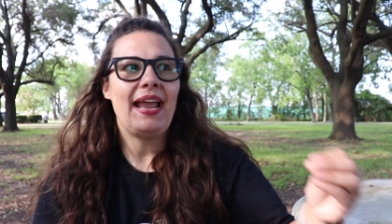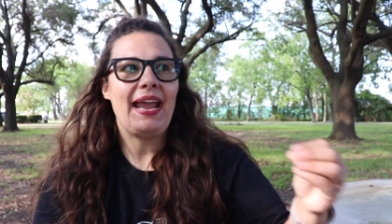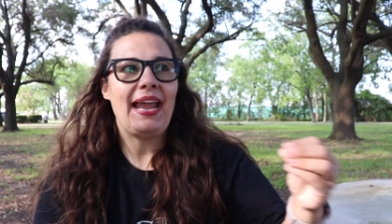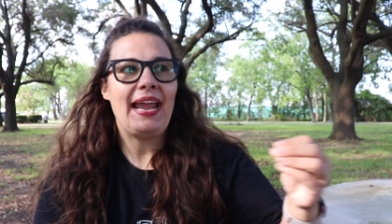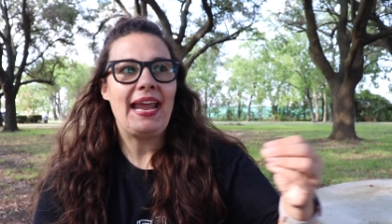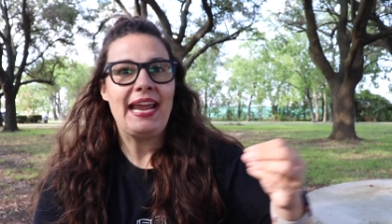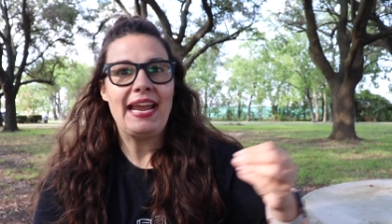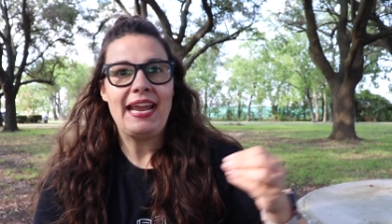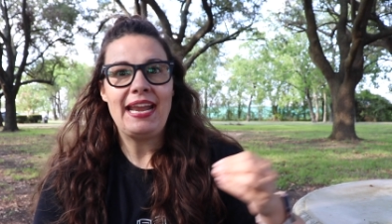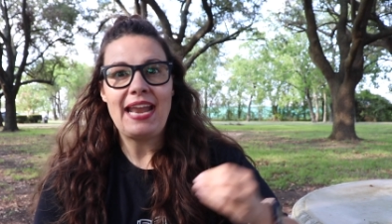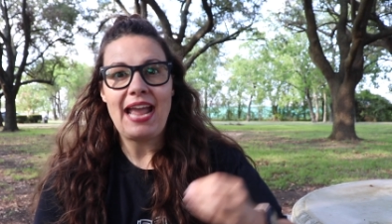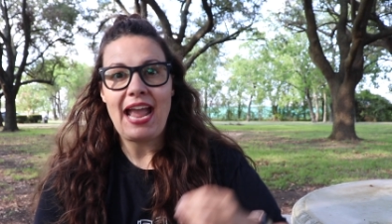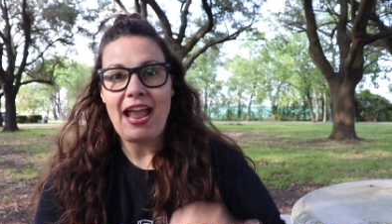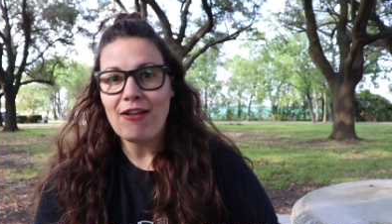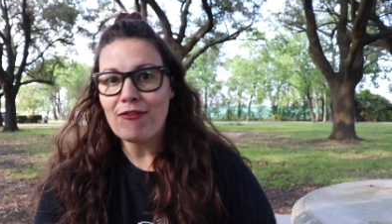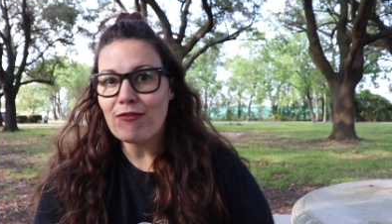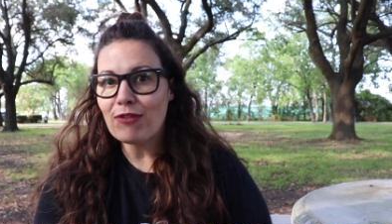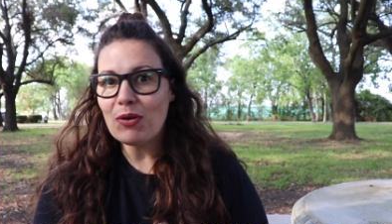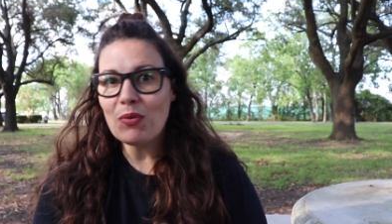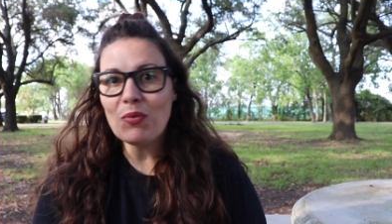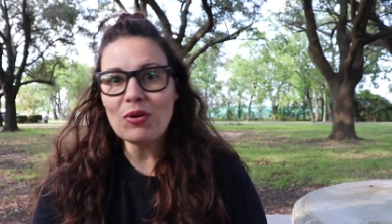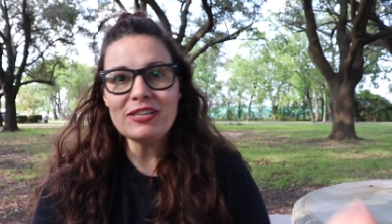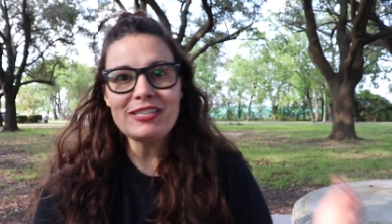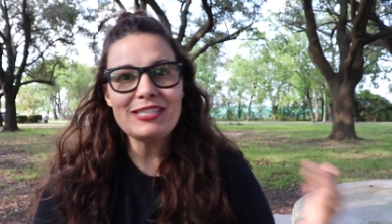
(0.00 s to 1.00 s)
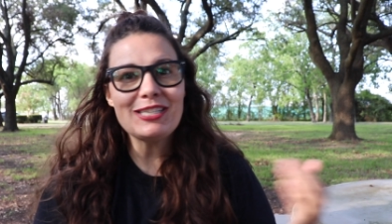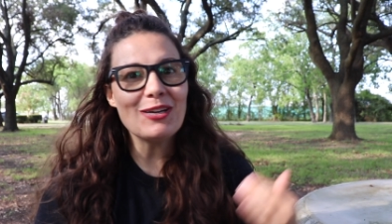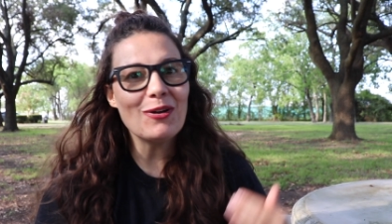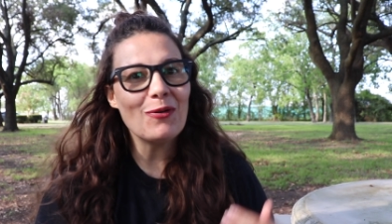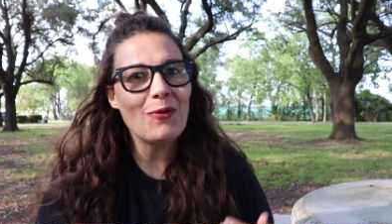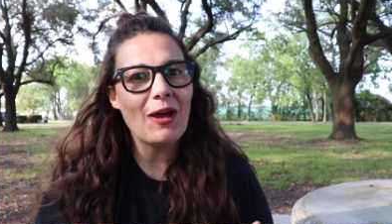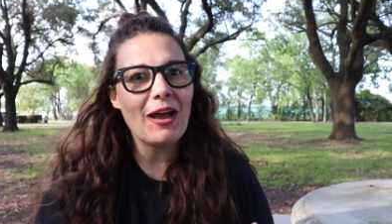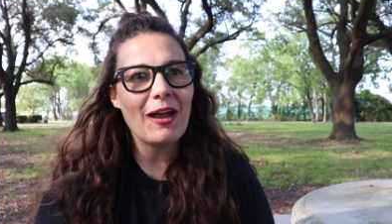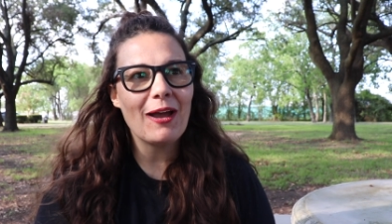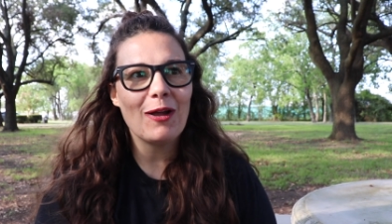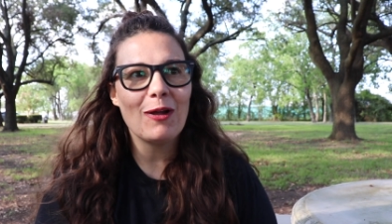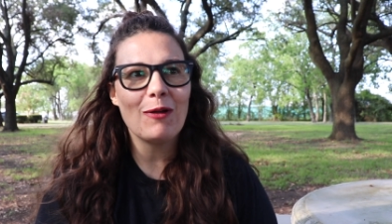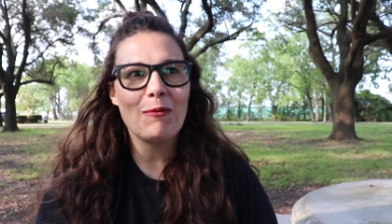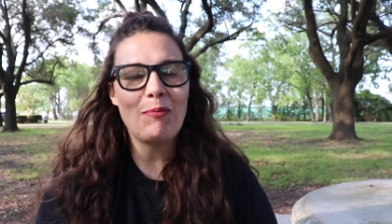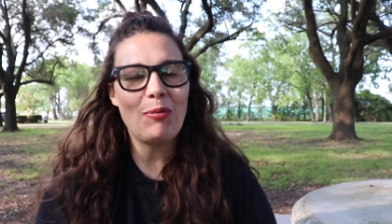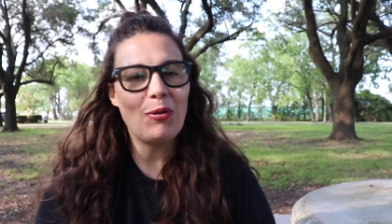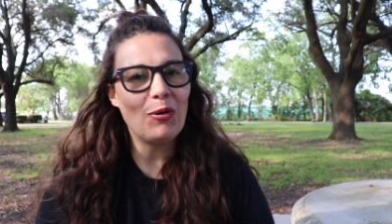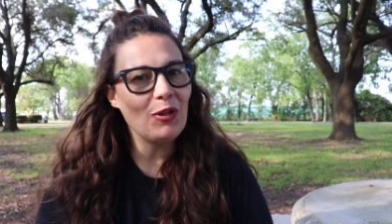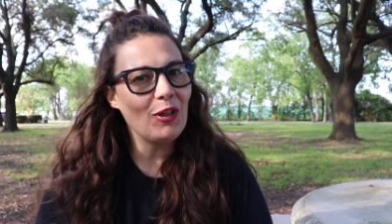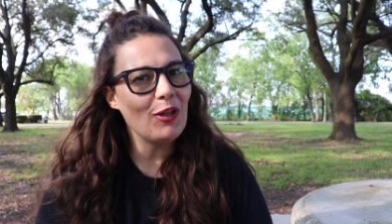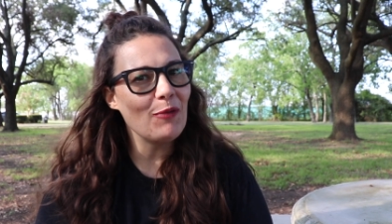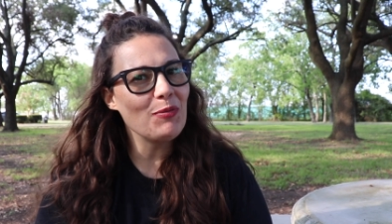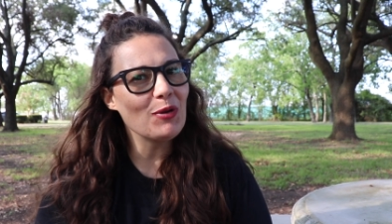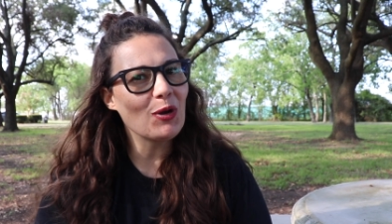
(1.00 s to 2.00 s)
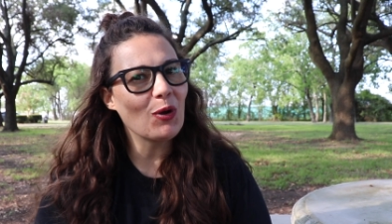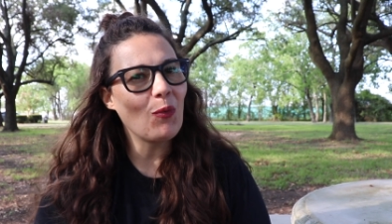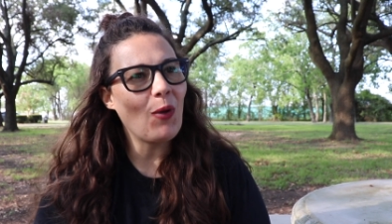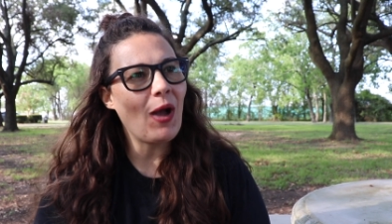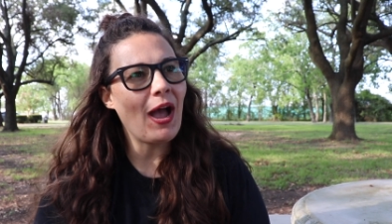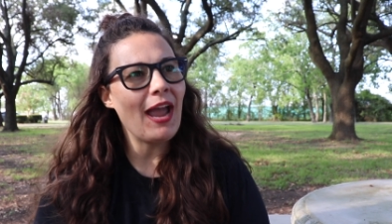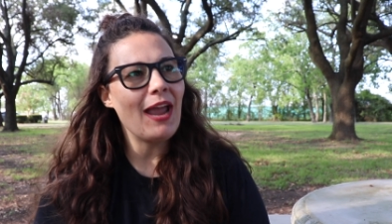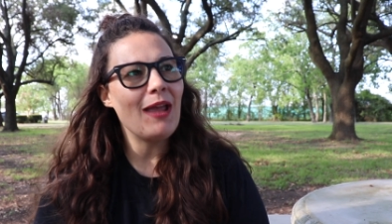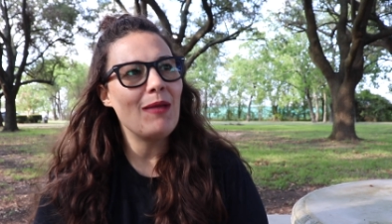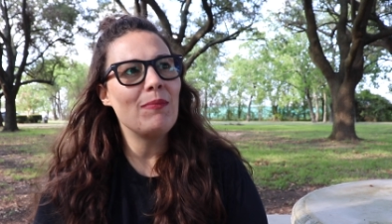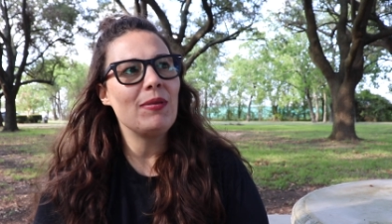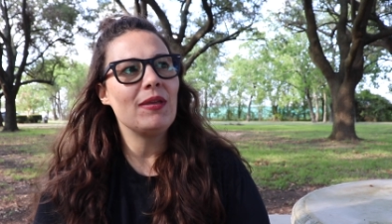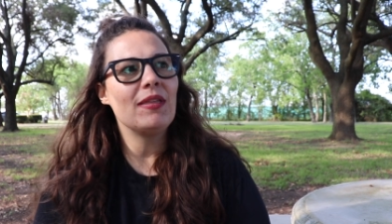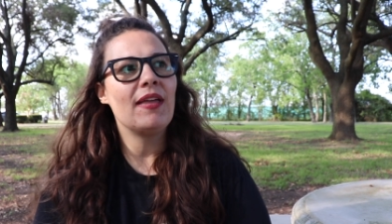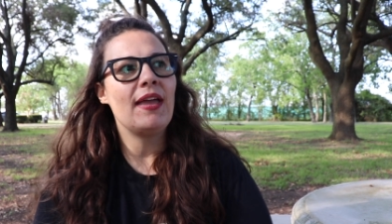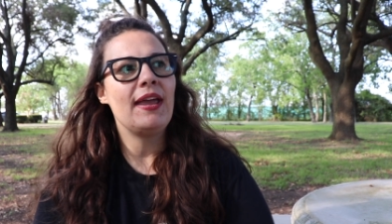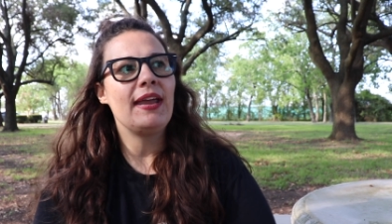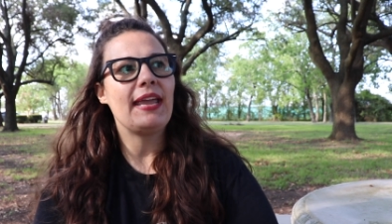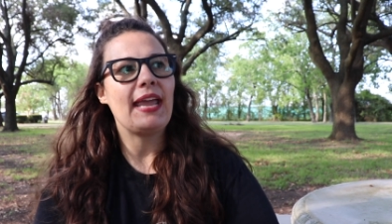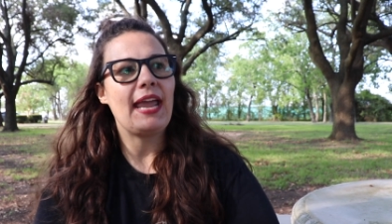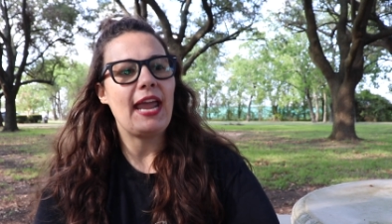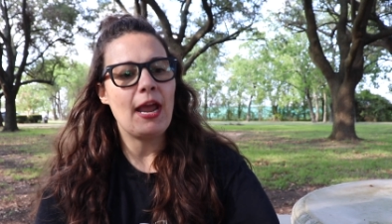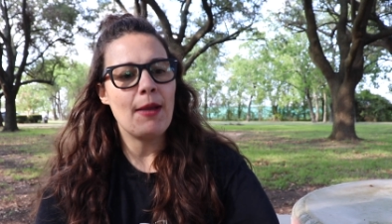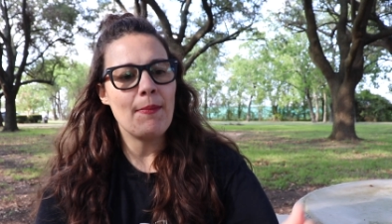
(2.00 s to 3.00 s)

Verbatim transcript: And every once in a while, pull up your why and be like,